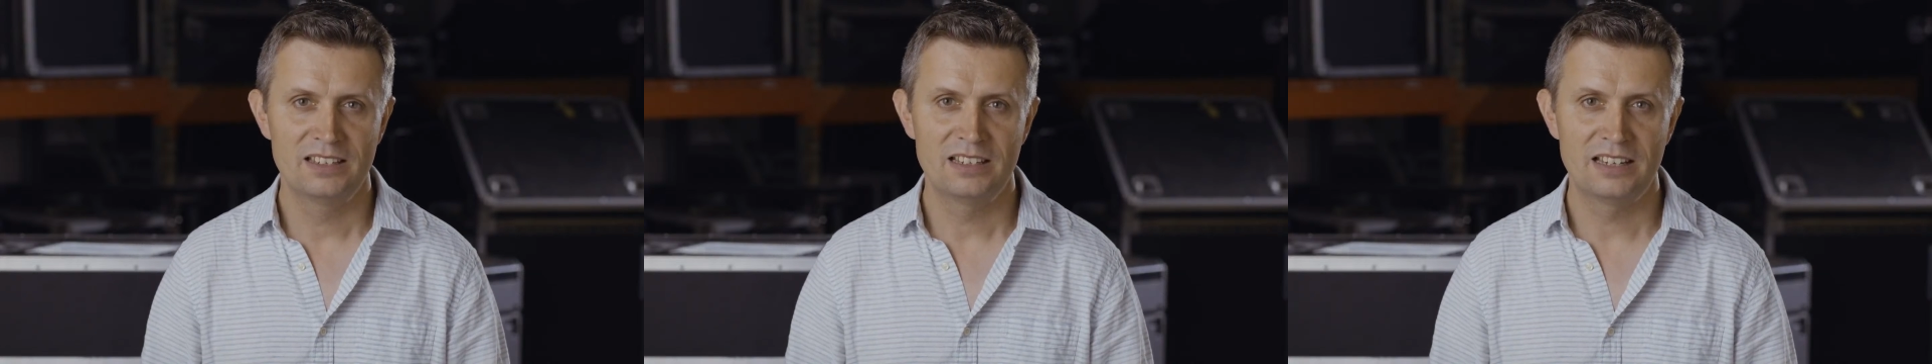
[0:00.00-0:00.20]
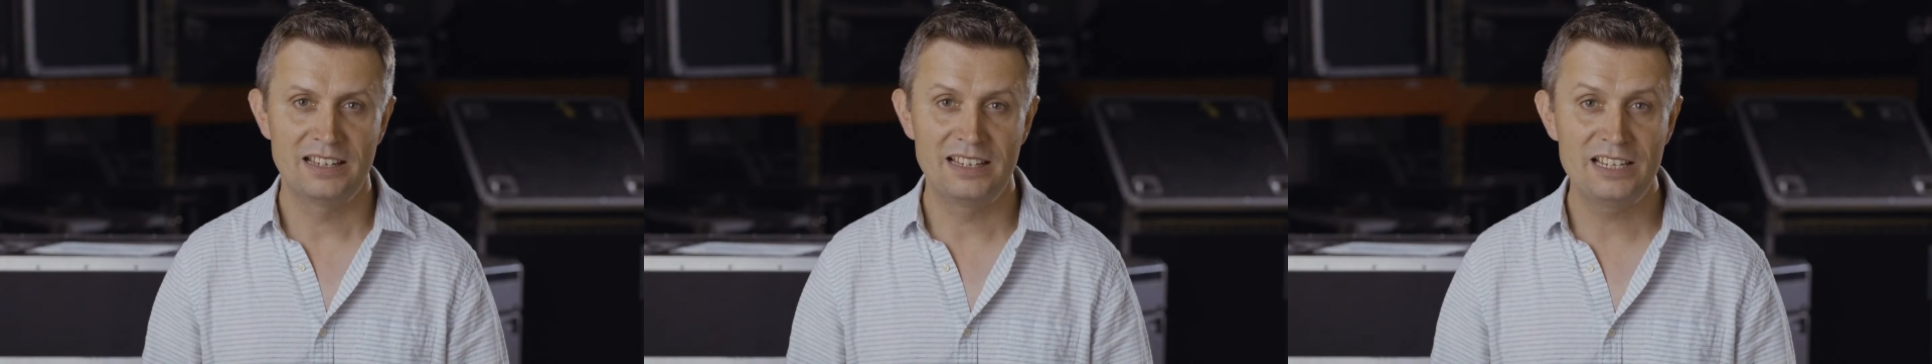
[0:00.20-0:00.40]

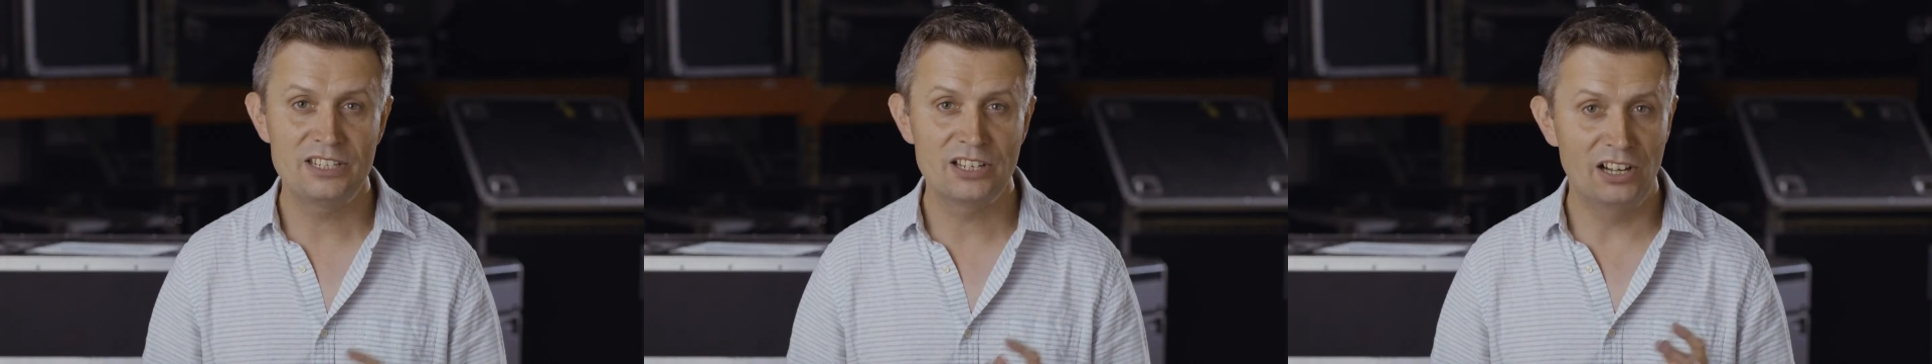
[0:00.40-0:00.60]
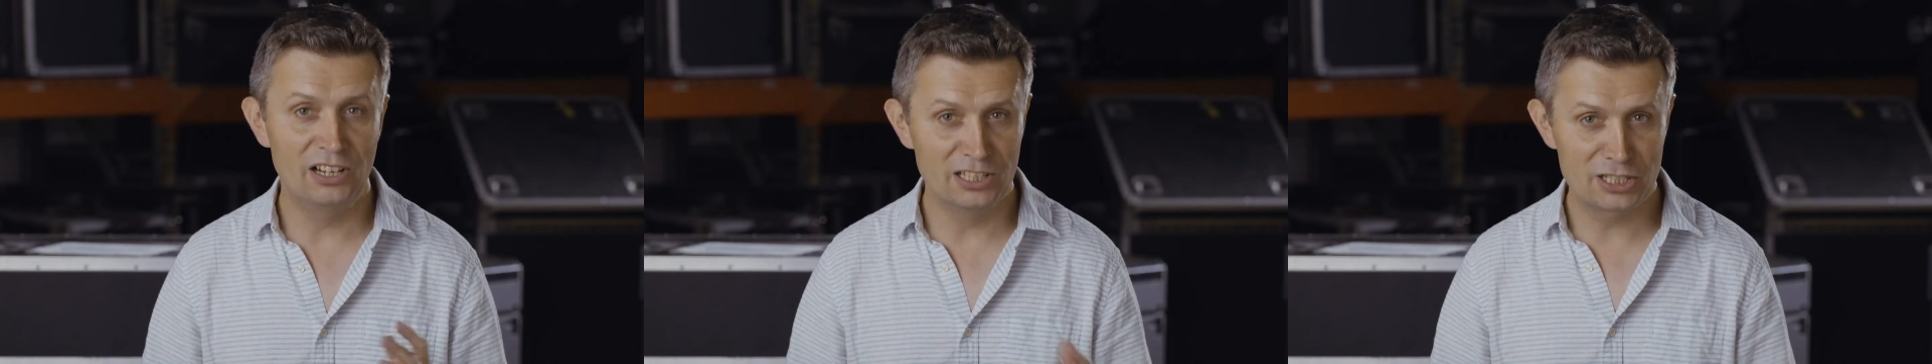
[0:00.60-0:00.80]
And these
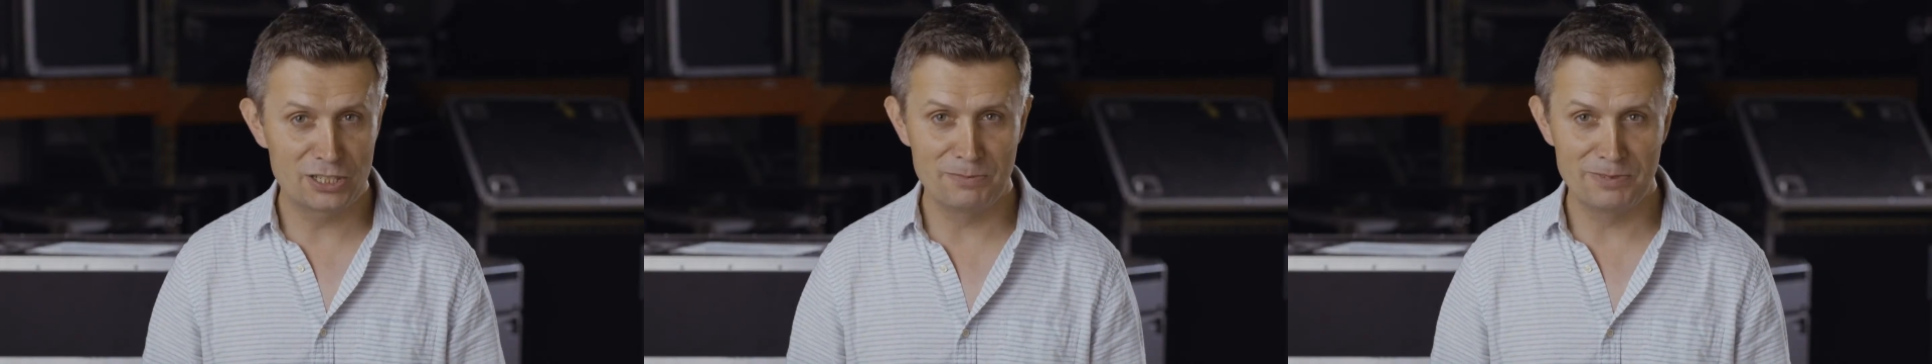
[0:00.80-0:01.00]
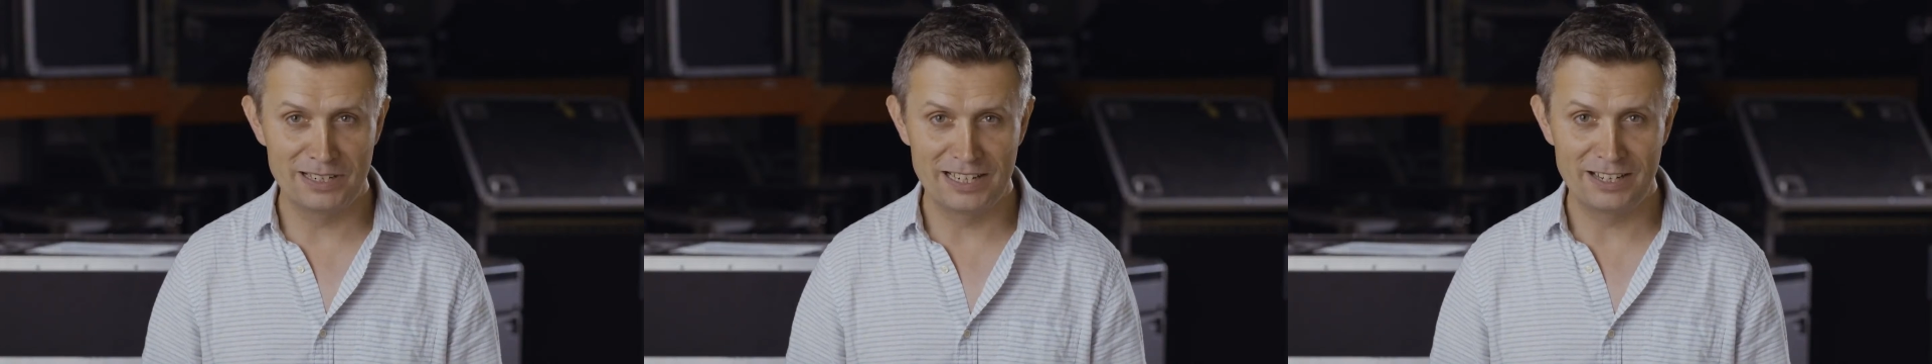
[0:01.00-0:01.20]

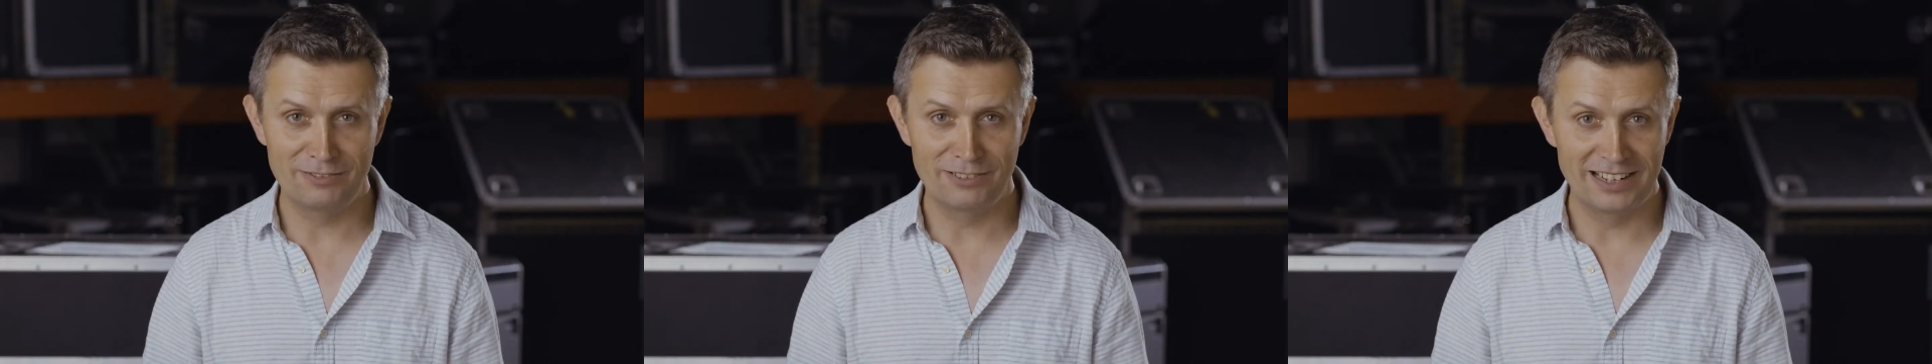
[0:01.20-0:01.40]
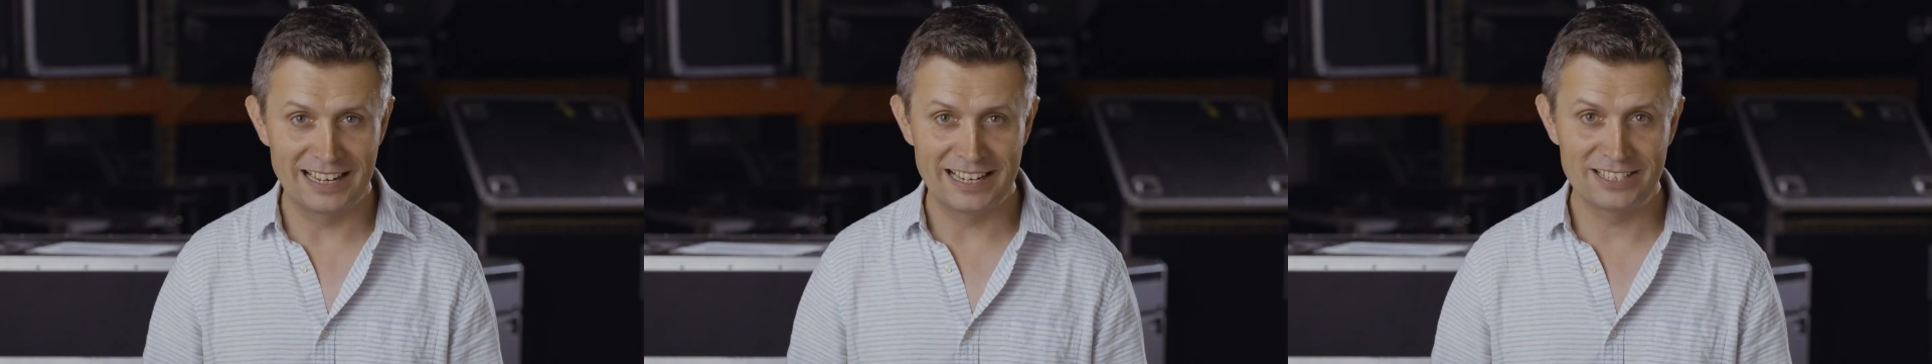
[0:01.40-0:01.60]
ultimately
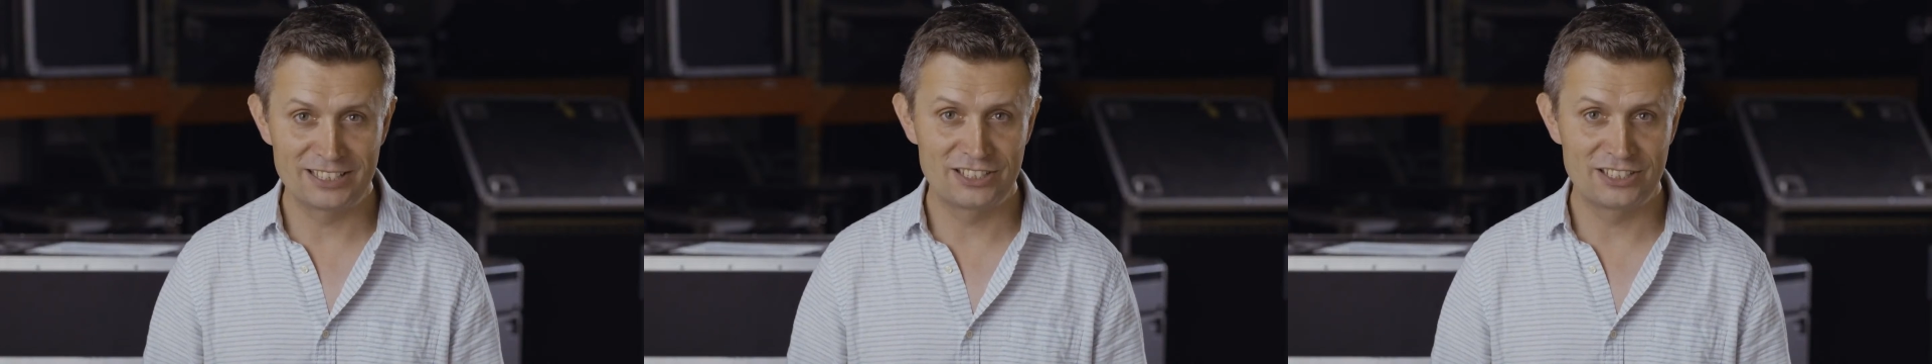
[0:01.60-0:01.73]
relate